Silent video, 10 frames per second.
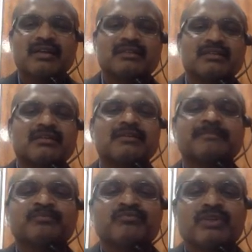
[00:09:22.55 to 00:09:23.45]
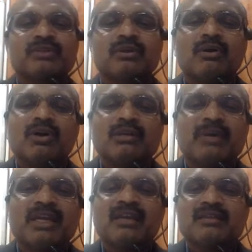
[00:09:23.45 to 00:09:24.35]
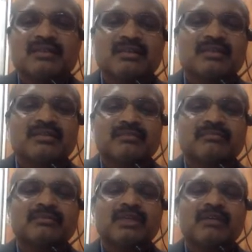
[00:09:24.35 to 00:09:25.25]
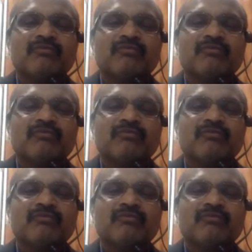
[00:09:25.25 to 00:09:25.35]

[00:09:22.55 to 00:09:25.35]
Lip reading: etc. So call money is a system